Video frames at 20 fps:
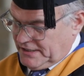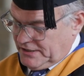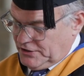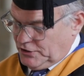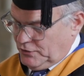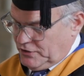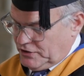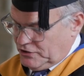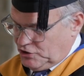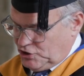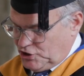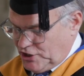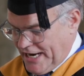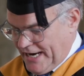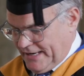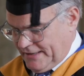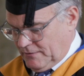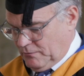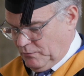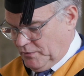you can
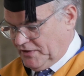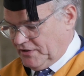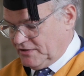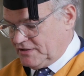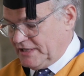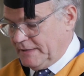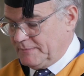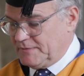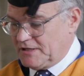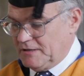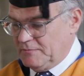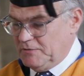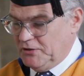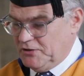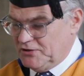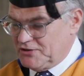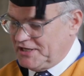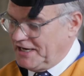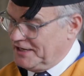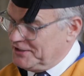share them with the CIPS
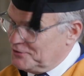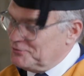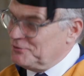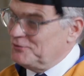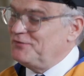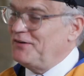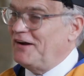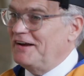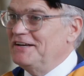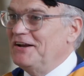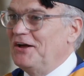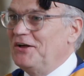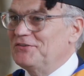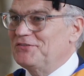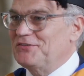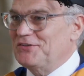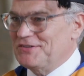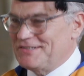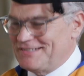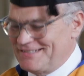community and you will find
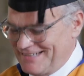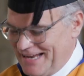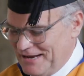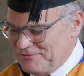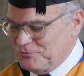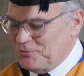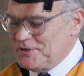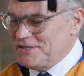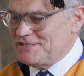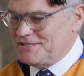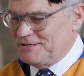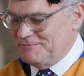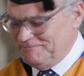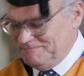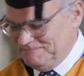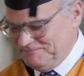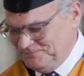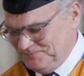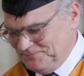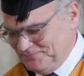answers and wisdom.
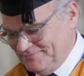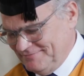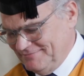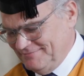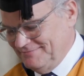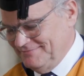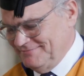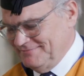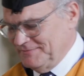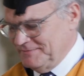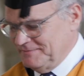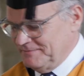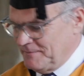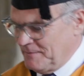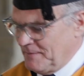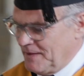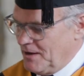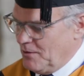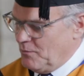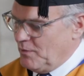
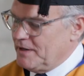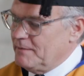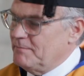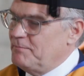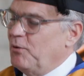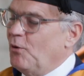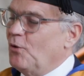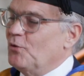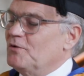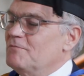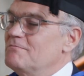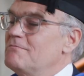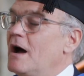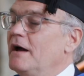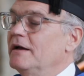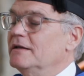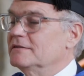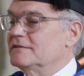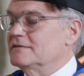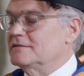When important
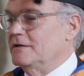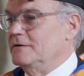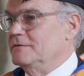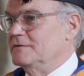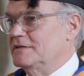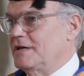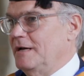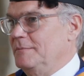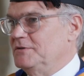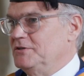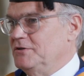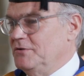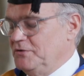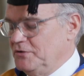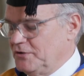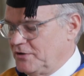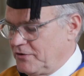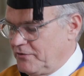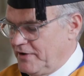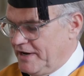milestones come to you in
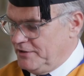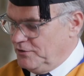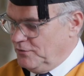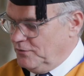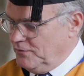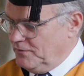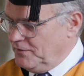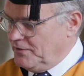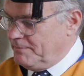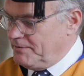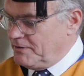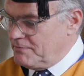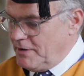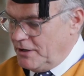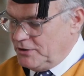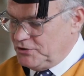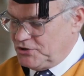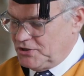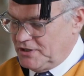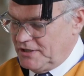your career, the
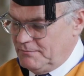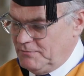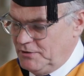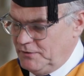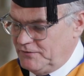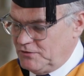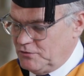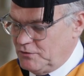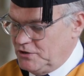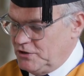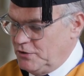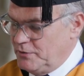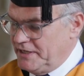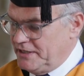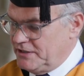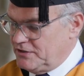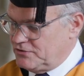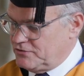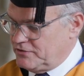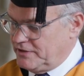promotion, the move to a new
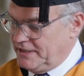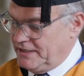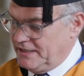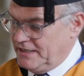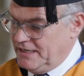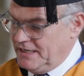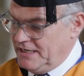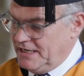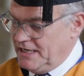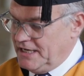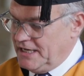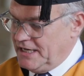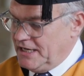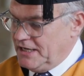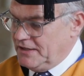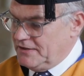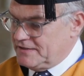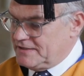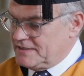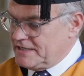industry,
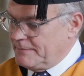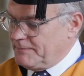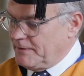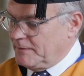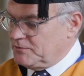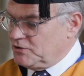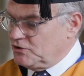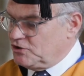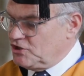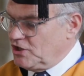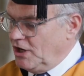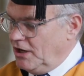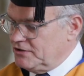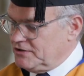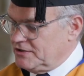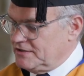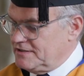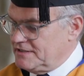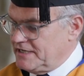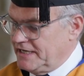the step up to
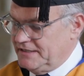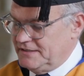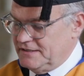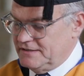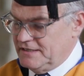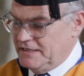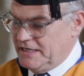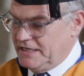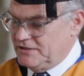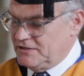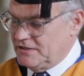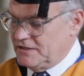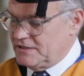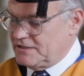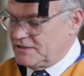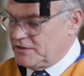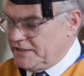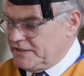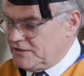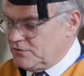charter status and into the
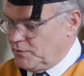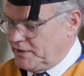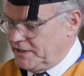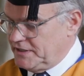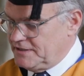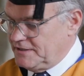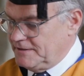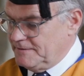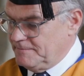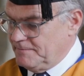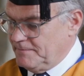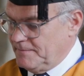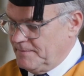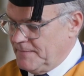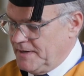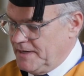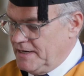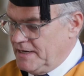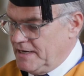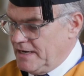C-suite,
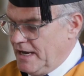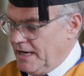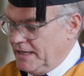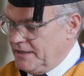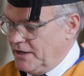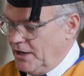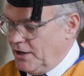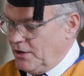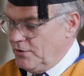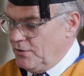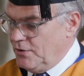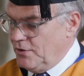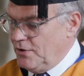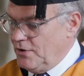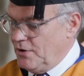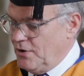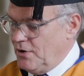I know